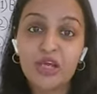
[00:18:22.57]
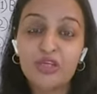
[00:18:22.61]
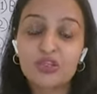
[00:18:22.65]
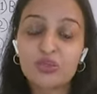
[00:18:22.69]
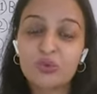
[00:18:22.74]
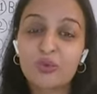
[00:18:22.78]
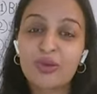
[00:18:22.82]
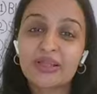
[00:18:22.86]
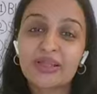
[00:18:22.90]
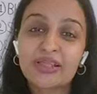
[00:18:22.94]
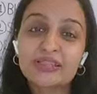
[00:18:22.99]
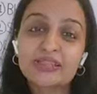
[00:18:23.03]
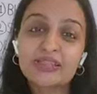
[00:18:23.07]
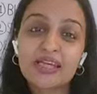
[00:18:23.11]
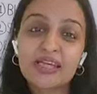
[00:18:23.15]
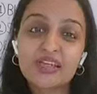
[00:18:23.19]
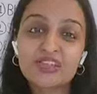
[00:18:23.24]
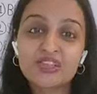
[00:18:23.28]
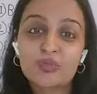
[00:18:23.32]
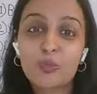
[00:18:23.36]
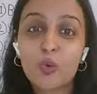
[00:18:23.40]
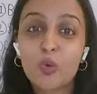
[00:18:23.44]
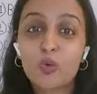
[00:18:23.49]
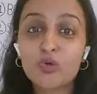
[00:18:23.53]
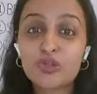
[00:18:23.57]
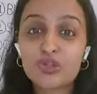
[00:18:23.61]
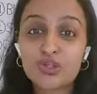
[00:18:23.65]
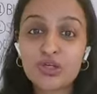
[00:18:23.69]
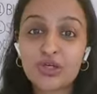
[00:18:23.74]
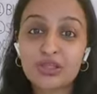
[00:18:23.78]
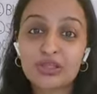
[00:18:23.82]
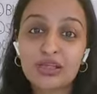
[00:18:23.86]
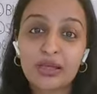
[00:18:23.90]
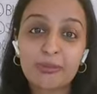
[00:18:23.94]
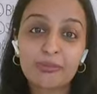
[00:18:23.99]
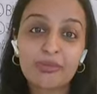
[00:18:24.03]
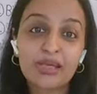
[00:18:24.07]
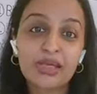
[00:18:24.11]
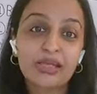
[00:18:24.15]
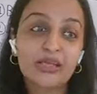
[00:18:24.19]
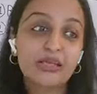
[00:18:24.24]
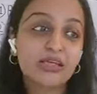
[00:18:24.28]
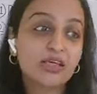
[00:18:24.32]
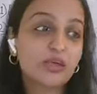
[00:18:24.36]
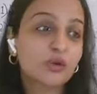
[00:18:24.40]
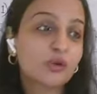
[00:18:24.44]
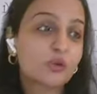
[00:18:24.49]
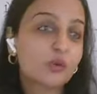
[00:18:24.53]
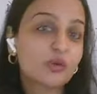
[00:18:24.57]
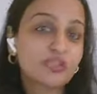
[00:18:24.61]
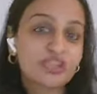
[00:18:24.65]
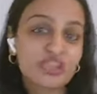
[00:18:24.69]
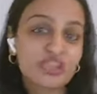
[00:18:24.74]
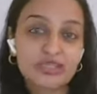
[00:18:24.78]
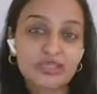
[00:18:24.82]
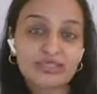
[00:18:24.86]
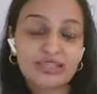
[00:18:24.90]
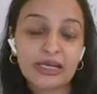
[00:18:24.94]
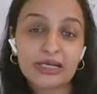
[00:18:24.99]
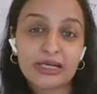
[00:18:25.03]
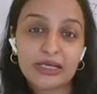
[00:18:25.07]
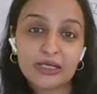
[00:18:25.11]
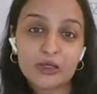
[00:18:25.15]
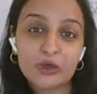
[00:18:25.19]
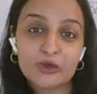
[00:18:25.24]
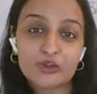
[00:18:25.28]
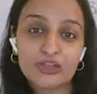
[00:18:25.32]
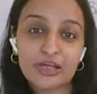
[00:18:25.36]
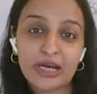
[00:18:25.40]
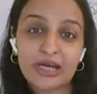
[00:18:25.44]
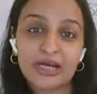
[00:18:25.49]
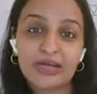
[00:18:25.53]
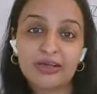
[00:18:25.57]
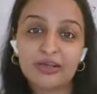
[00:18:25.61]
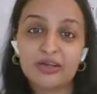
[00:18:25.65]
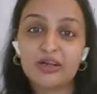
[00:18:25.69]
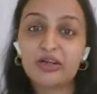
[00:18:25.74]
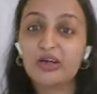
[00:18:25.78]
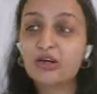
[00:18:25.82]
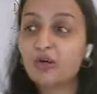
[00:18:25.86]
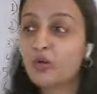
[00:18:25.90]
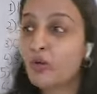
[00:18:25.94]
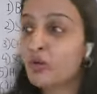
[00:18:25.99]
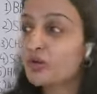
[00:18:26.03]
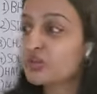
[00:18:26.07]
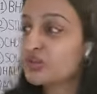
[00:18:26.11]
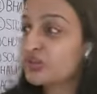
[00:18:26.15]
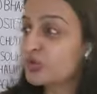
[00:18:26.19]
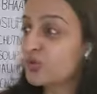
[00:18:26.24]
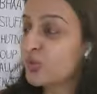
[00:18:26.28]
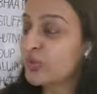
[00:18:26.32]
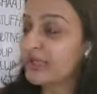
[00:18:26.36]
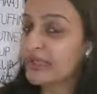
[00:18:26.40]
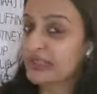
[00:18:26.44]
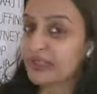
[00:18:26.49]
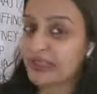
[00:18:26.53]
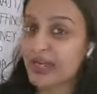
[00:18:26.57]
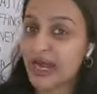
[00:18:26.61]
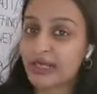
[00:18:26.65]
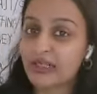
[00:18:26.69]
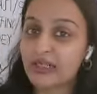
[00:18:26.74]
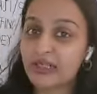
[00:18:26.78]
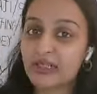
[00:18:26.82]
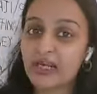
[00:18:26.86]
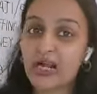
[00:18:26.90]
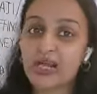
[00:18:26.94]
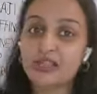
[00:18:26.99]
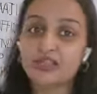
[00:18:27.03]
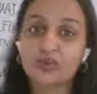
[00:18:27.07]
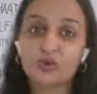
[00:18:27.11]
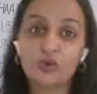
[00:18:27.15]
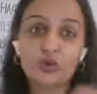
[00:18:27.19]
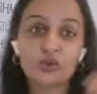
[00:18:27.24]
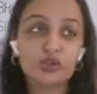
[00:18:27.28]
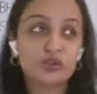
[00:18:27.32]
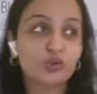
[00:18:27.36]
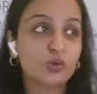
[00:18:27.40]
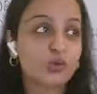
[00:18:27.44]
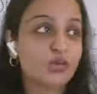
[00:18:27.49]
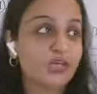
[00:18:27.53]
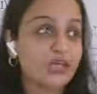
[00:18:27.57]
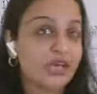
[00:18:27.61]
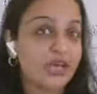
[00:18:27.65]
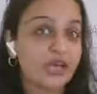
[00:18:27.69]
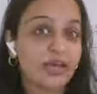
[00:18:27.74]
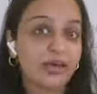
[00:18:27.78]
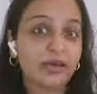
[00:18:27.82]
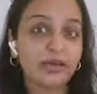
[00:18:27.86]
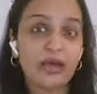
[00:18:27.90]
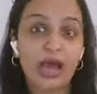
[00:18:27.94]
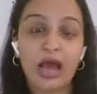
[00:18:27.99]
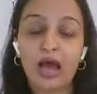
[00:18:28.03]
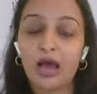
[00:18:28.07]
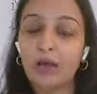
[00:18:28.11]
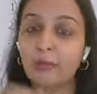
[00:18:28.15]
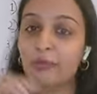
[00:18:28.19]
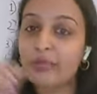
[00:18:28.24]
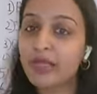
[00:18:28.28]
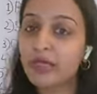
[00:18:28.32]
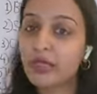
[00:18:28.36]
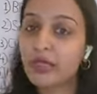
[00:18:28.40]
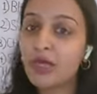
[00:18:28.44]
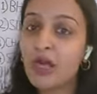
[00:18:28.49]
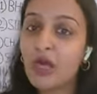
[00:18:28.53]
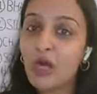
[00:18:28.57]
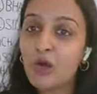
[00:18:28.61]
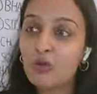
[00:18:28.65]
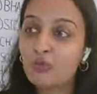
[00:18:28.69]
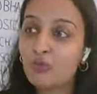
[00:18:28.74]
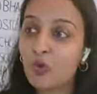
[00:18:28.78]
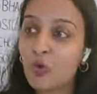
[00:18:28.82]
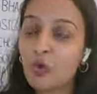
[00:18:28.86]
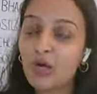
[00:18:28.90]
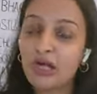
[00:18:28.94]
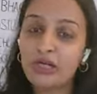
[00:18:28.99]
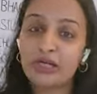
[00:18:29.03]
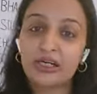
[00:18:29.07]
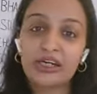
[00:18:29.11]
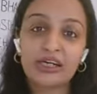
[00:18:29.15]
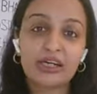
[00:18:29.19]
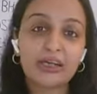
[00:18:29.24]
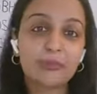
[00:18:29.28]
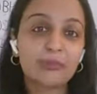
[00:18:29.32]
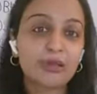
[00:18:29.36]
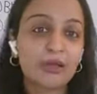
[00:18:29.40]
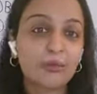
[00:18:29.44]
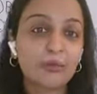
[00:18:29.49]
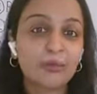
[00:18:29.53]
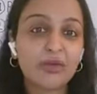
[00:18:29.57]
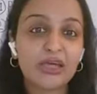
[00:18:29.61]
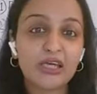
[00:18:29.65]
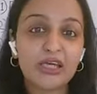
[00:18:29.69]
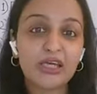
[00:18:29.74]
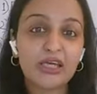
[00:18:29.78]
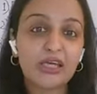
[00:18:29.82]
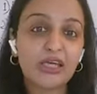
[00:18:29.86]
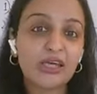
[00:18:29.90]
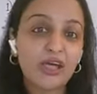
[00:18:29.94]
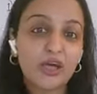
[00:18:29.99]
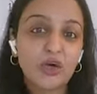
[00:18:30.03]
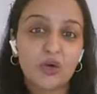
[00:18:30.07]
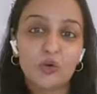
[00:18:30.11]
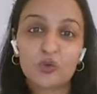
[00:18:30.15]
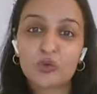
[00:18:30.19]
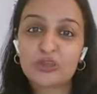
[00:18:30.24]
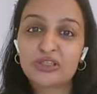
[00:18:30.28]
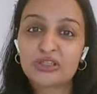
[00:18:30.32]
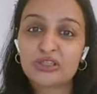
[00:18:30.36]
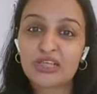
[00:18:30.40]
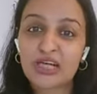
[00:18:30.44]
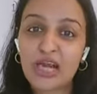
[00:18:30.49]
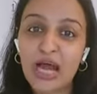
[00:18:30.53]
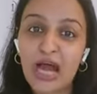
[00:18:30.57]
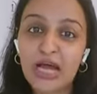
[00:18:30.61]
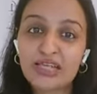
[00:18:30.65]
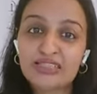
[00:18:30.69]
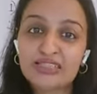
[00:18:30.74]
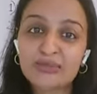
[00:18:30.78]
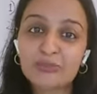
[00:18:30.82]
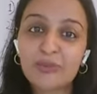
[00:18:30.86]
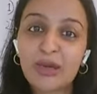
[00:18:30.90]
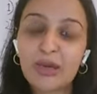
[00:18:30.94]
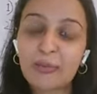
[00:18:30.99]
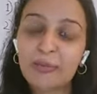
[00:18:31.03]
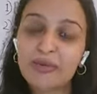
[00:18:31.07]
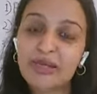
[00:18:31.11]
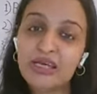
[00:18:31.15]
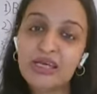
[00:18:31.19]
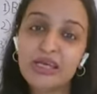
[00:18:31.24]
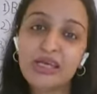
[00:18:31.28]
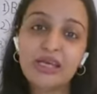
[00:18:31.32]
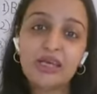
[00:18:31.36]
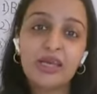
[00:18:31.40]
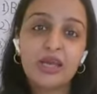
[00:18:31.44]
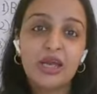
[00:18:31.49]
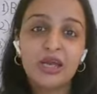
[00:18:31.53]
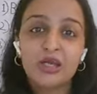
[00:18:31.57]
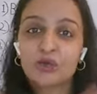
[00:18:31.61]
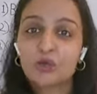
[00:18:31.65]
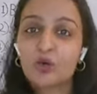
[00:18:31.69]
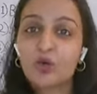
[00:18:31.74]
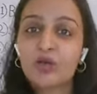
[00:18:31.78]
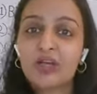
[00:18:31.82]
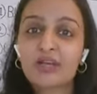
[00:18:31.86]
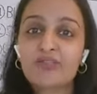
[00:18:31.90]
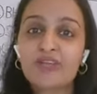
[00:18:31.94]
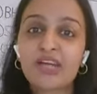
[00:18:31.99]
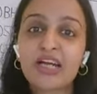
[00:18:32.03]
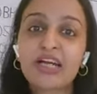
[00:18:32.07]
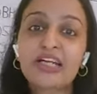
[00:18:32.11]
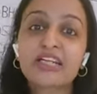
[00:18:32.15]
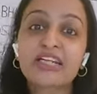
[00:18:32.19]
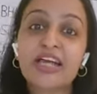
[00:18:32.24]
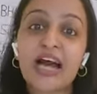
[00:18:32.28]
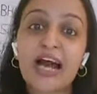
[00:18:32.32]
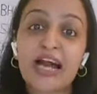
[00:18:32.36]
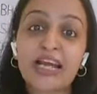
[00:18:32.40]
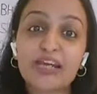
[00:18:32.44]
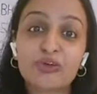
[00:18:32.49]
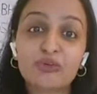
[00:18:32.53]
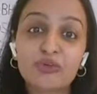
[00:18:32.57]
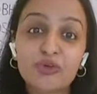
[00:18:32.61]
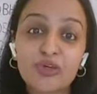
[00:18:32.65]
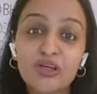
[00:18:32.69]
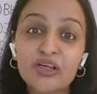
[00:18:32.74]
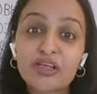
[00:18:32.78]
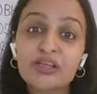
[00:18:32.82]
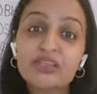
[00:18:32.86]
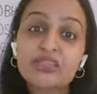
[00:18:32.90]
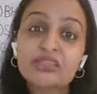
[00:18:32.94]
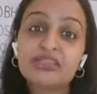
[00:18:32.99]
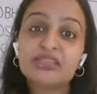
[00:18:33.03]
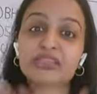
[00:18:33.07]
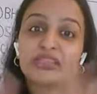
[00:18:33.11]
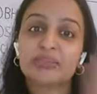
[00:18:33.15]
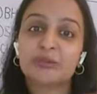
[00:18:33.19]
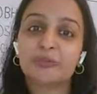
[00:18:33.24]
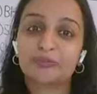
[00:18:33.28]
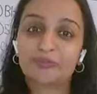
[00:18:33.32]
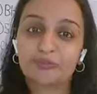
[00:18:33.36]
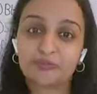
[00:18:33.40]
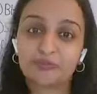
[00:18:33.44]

So when they say exposure, they mean ki, sending your child here also, in that class also, ye yahan bhi, wo country mein bhi, us class mein bhi, giving a diverse